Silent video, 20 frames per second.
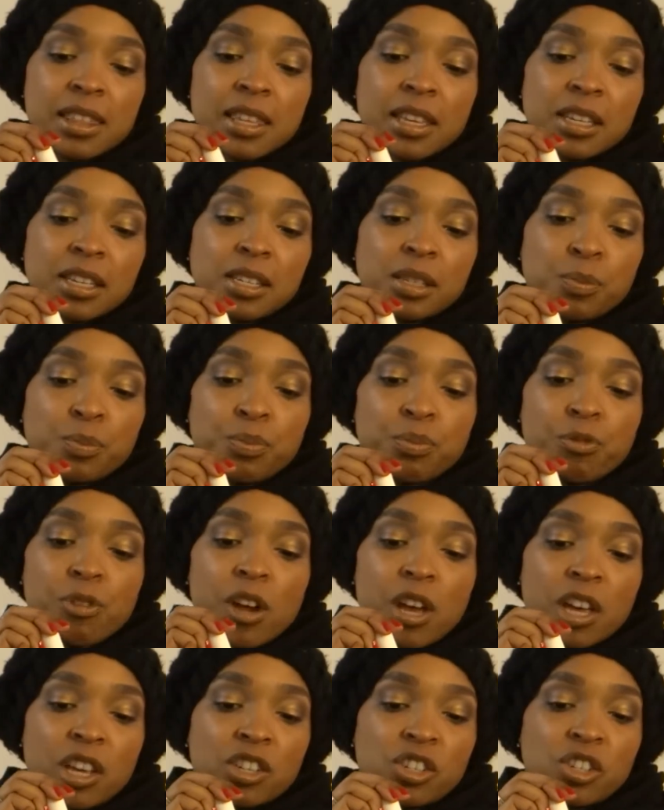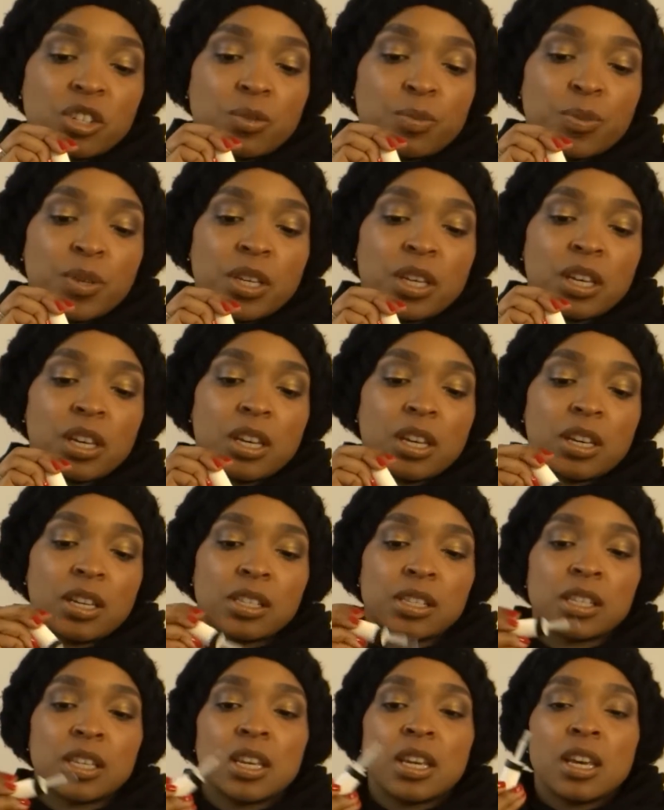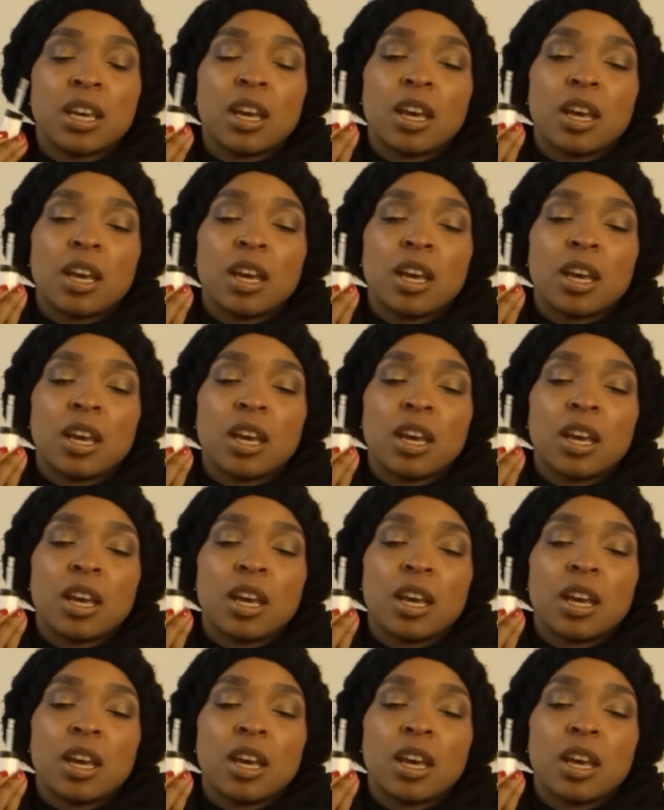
this brush because